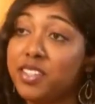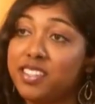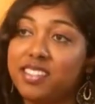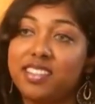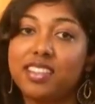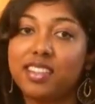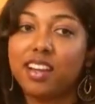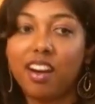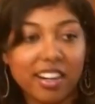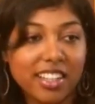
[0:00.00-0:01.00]
was the
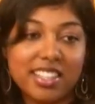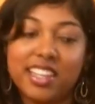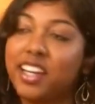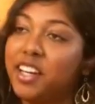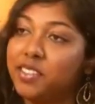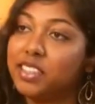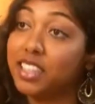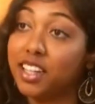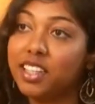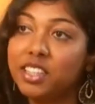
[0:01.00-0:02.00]
hardest thing I'd ever
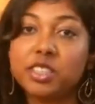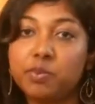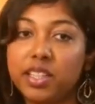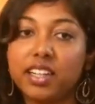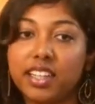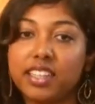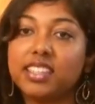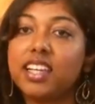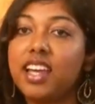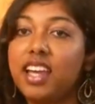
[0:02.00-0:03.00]
done just because
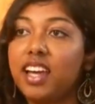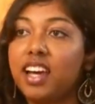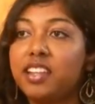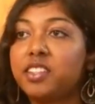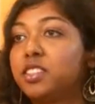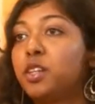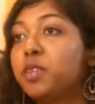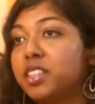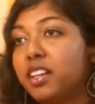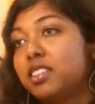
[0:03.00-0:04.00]
there's so
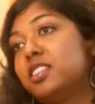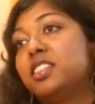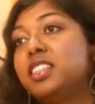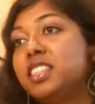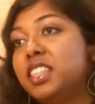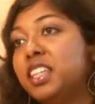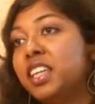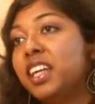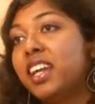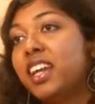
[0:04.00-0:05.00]
much
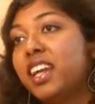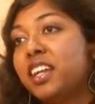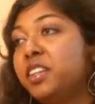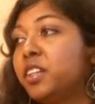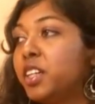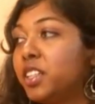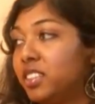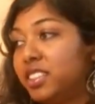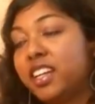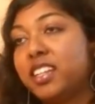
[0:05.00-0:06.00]
uncertainty and you're
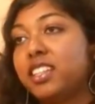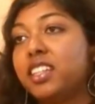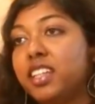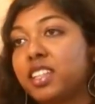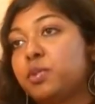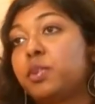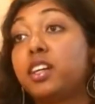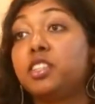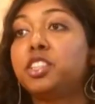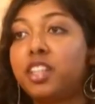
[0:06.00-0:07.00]
trying to explore
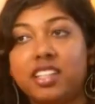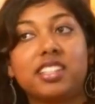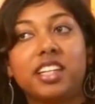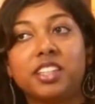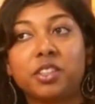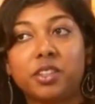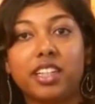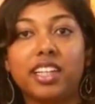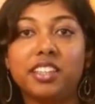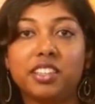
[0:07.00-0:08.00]
uncharted
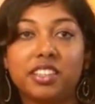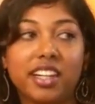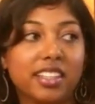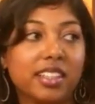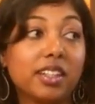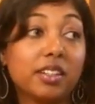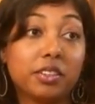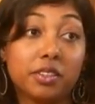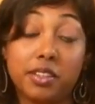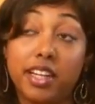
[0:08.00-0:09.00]
territory and you're trying to
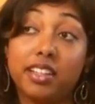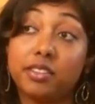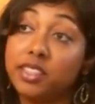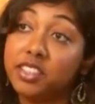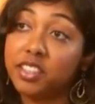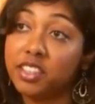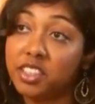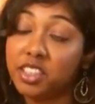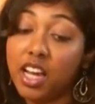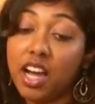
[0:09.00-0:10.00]
create a
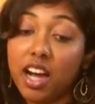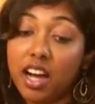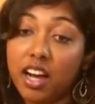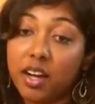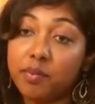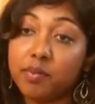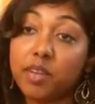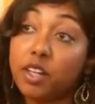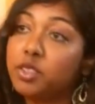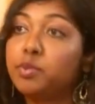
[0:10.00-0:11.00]
research
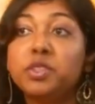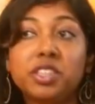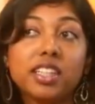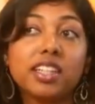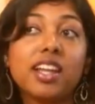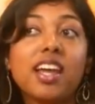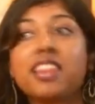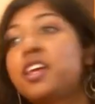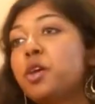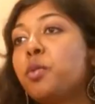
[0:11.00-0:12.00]
contribution
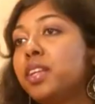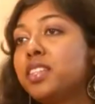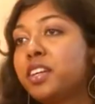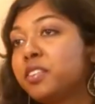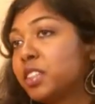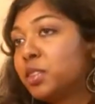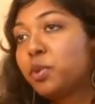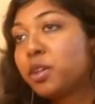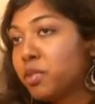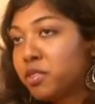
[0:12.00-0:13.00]
that nobody's ever
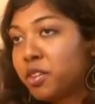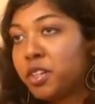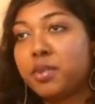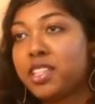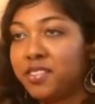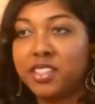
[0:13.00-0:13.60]
explored before, nobody's ever